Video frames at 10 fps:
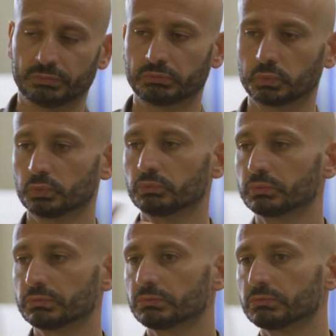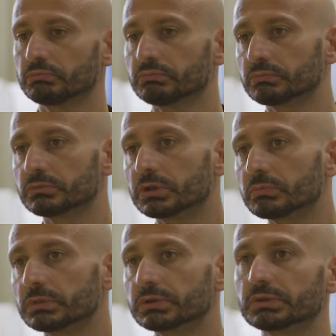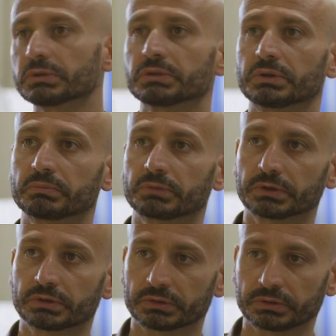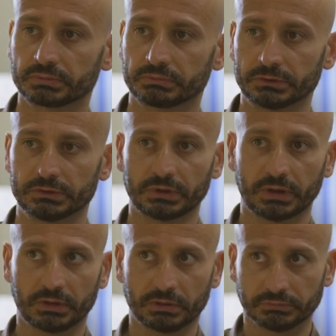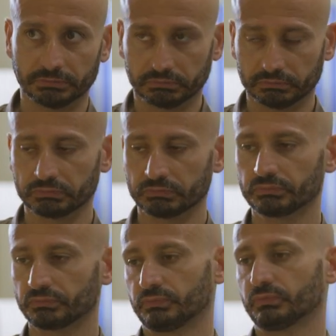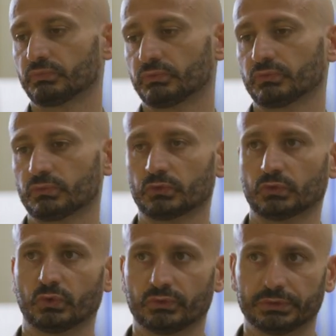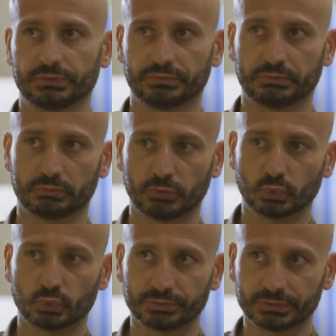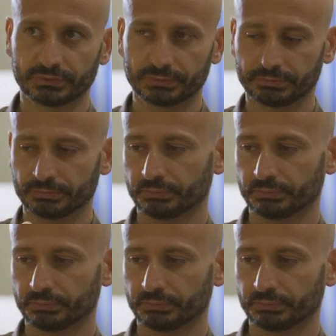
programme that we run um, contains similar modules, but then additional modules pertaining to education specifically.